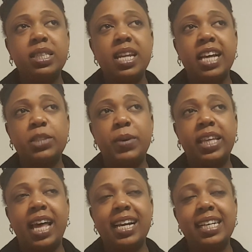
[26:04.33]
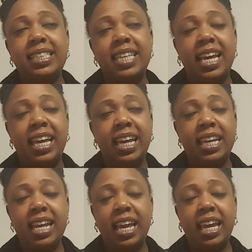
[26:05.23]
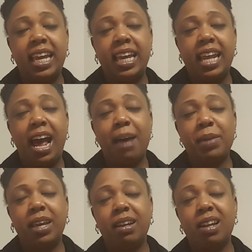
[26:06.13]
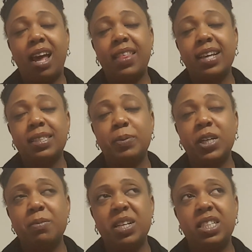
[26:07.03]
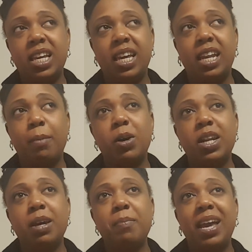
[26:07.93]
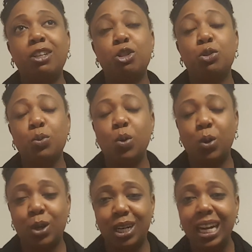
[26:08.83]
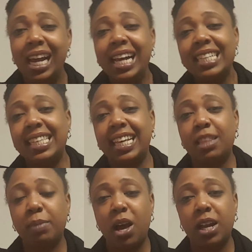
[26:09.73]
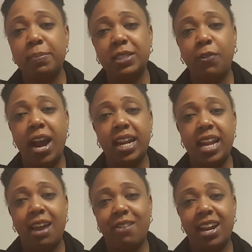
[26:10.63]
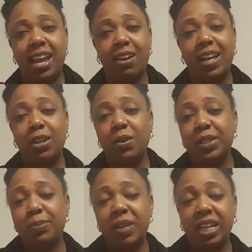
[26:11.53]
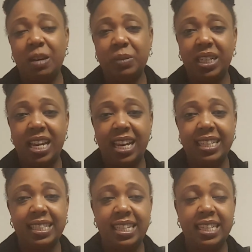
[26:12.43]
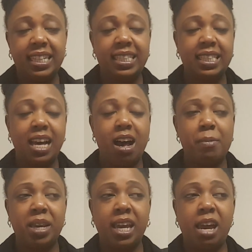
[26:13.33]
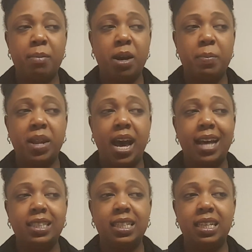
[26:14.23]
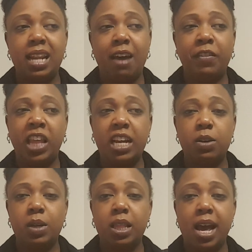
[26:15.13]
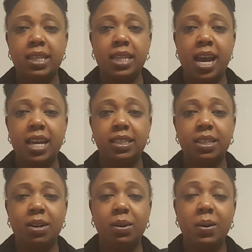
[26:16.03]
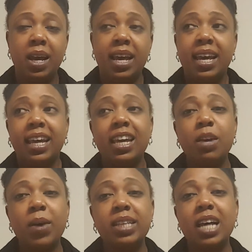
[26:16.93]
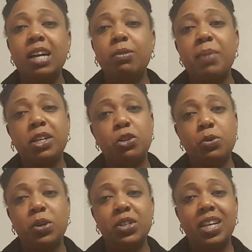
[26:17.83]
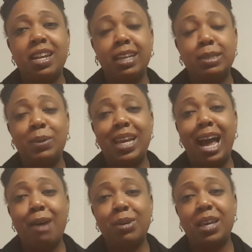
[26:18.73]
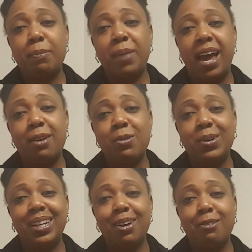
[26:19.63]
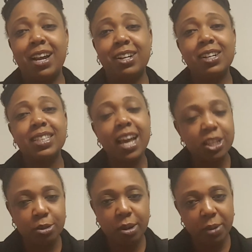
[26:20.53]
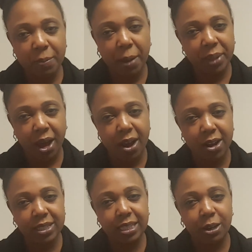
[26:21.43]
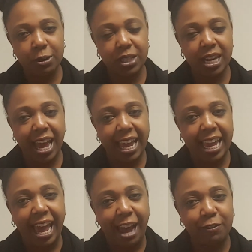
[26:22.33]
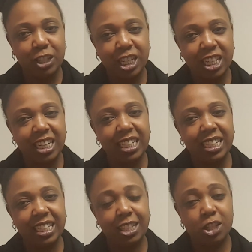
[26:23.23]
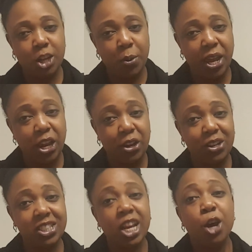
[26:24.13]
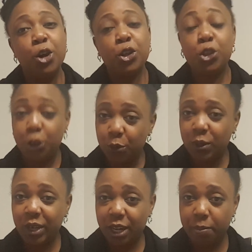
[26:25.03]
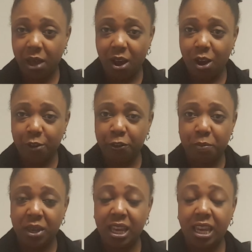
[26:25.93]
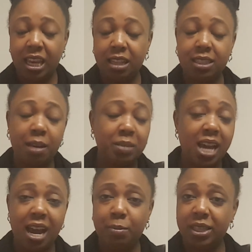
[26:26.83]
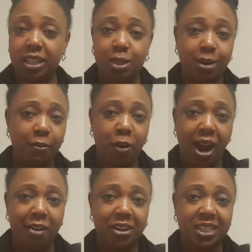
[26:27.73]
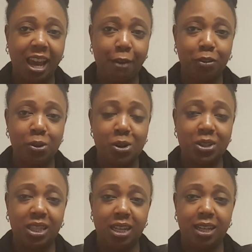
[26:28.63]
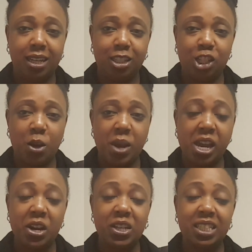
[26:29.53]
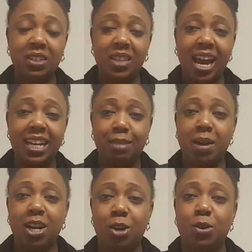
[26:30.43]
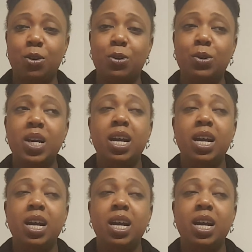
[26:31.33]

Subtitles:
to next week, like I said, and I mean, that's pretty much it. I'm gonna make sure to get the blog up. It's Friday night right now. I know it's been a couple of days since it came up, but I just did not feel like doing it last night. So anyways, I will make sure that next week I will get back on a regular schedule with my blog. So the night after the show airs, you will get a blog from me sometime within 24 hours after the show airs. So that is my goal,